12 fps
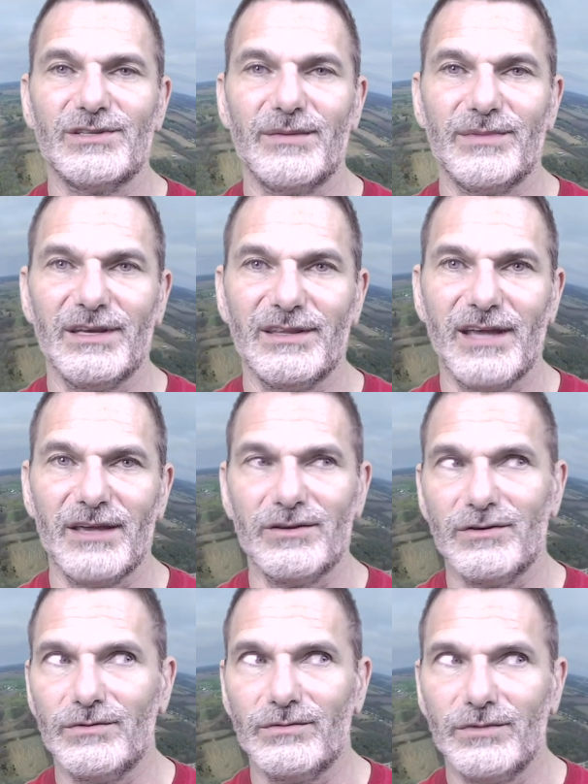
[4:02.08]
you something that
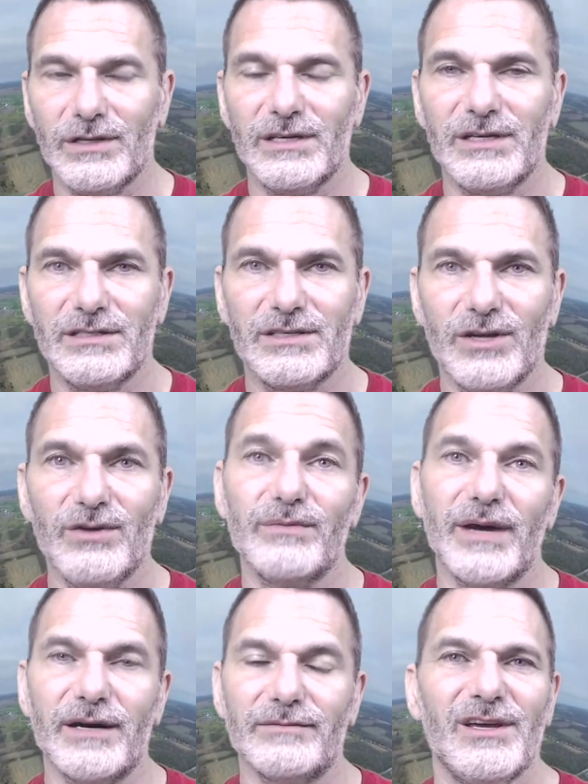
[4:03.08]
you really need to know
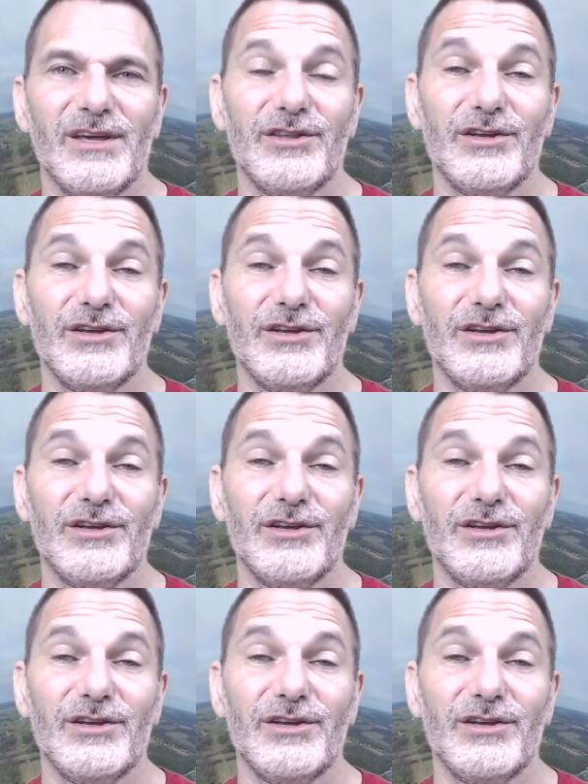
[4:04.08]
about.